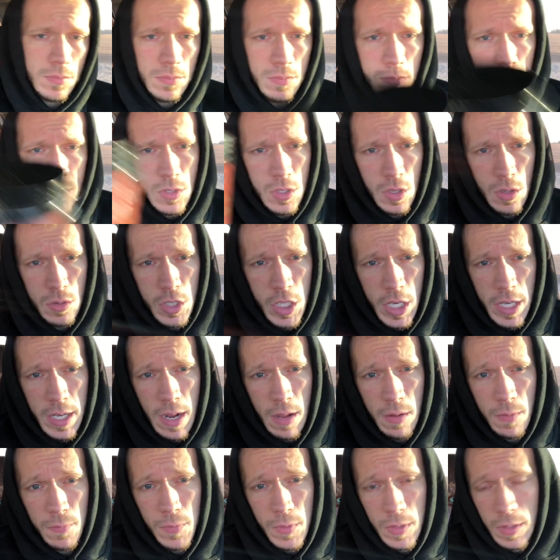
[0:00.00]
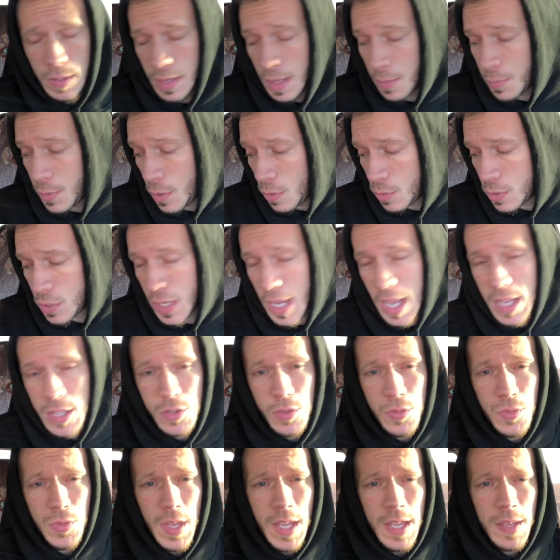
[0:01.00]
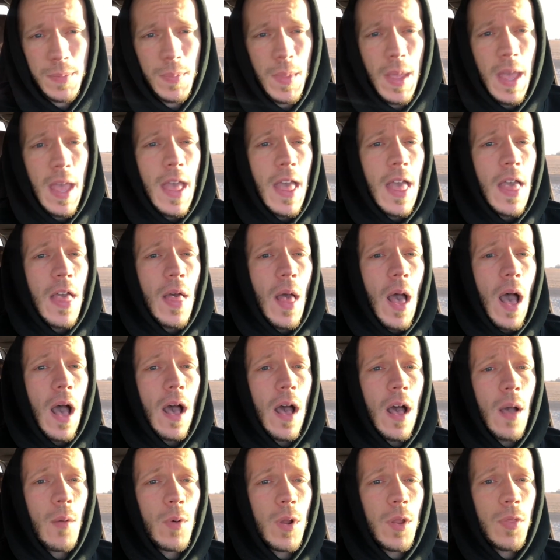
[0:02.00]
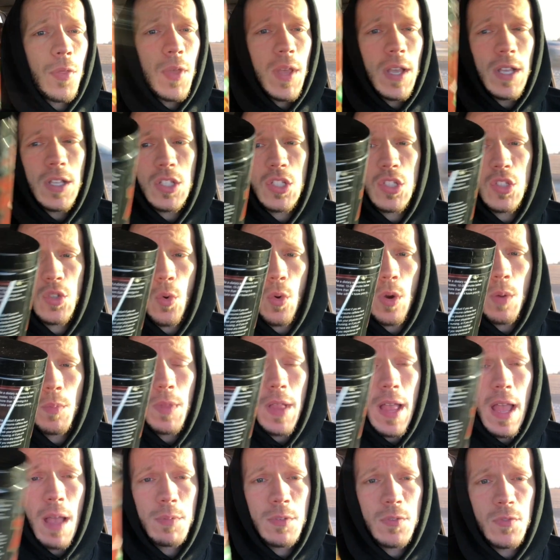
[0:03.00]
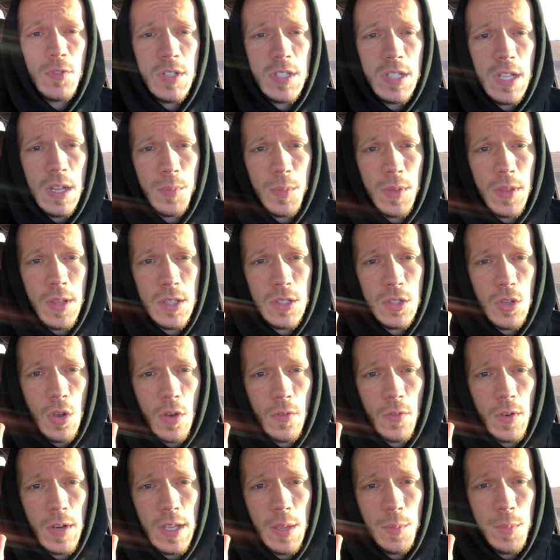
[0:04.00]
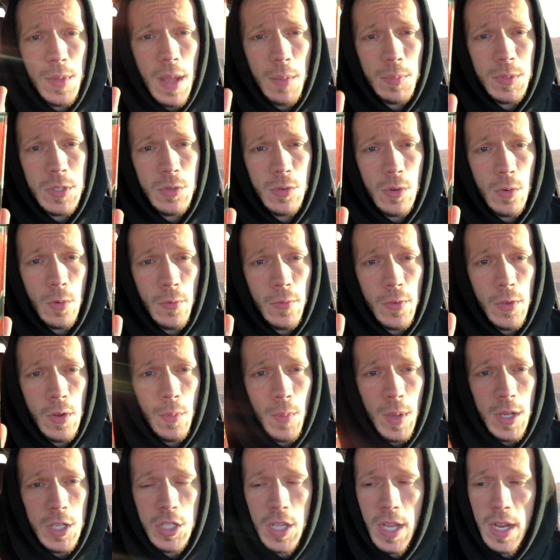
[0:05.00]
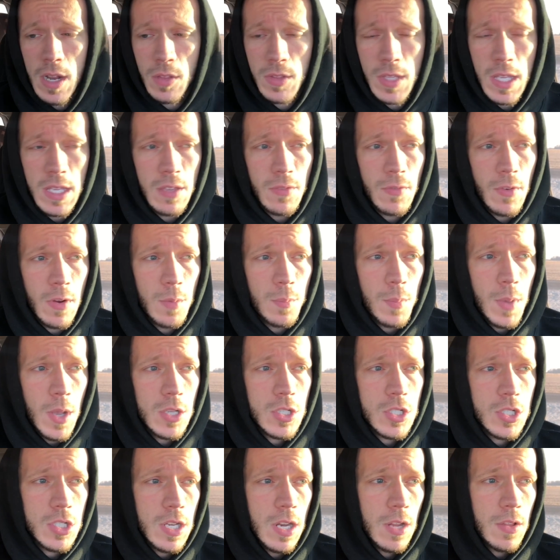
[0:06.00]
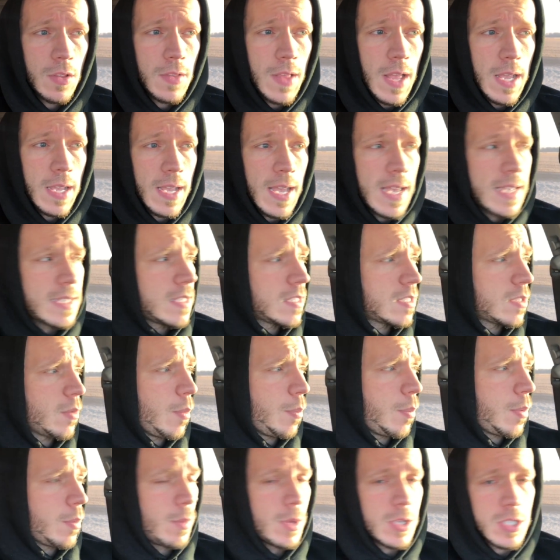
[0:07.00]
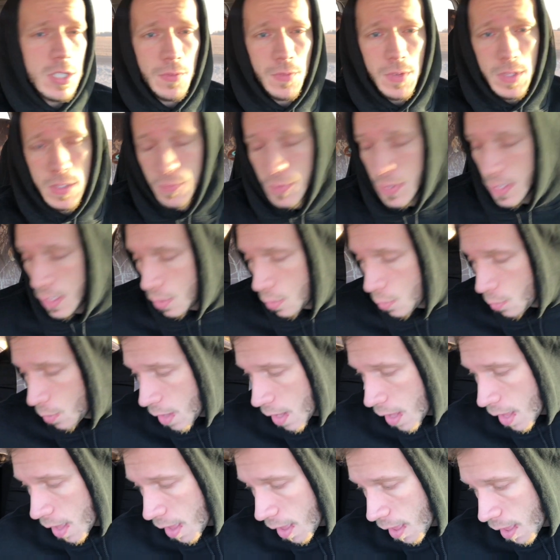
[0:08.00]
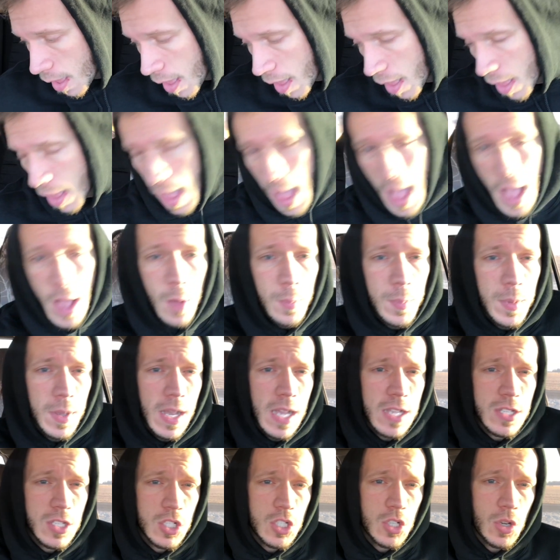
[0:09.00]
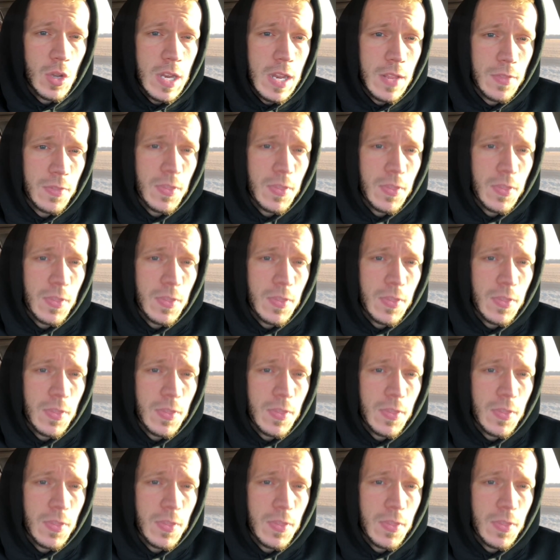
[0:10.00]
So check it out. Let me know what you think. I want to thank Storm Labs for sending me this over and giving me the opportunity to review it on my channel. Thank you very much. And other than that, guys, that's going to be pretty much it for this video. I hope you guys enjoyed it.